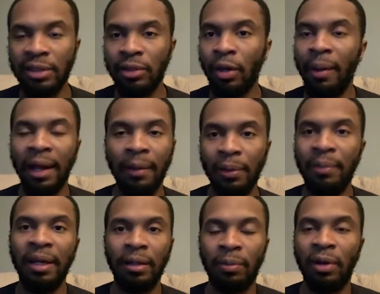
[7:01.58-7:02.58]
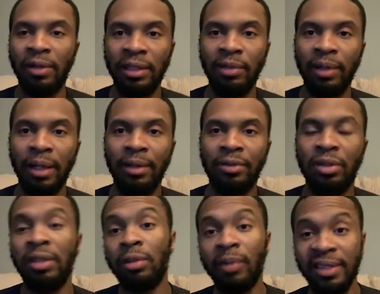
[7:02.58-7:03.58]
to go back and put back the ball anyway. So
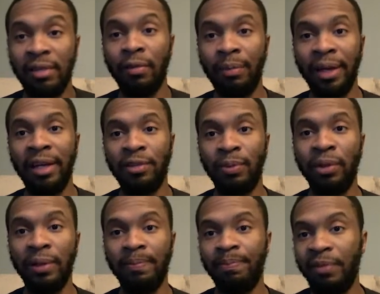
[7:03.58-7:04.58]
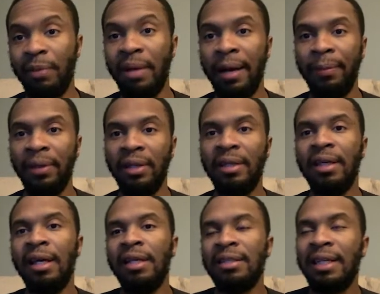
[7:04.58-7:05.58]
it's a waste of a badge point, in my opinion.
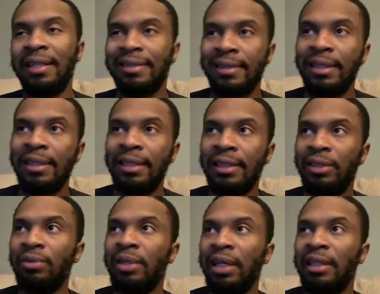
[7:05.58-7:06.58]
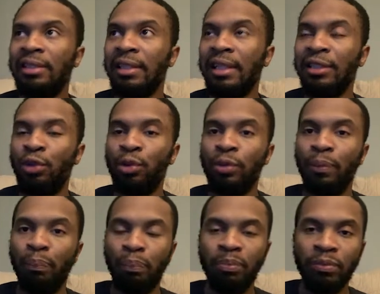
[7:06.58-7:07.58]
It's kind of silly that 2K doesn't let you,
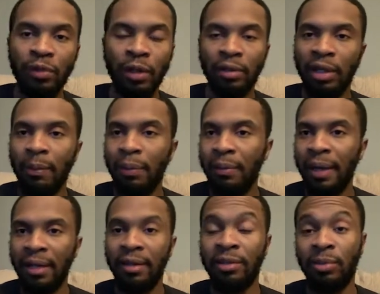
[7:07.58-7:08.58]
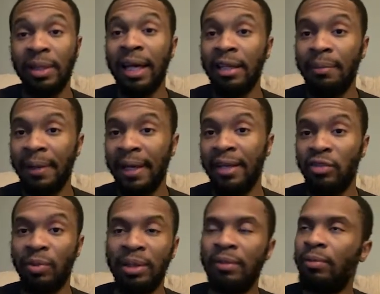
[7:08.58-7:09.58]
get put back dunks without the badge,
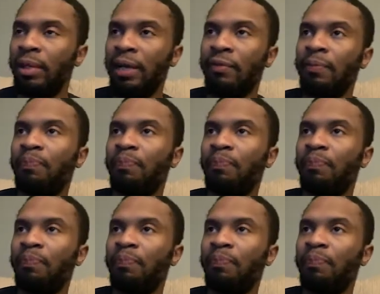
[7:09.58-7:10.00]
but whatever.